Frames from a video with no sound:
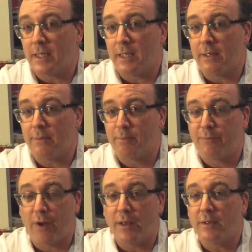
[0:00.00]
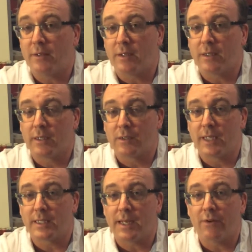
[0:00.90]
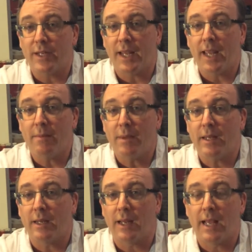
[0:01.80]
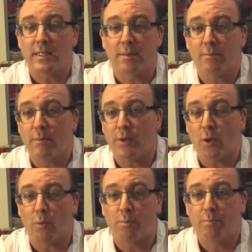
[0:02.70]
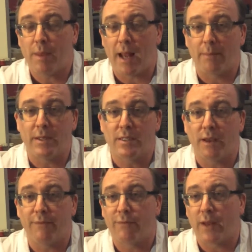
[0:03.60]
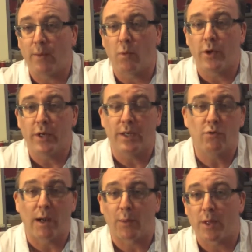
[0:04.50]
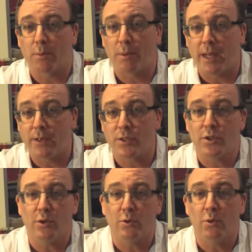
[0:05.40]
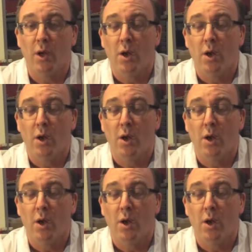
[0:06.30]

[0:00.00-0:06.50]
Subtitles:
a fun little dexterity game, and it has some elements of like where you can interact with other players too,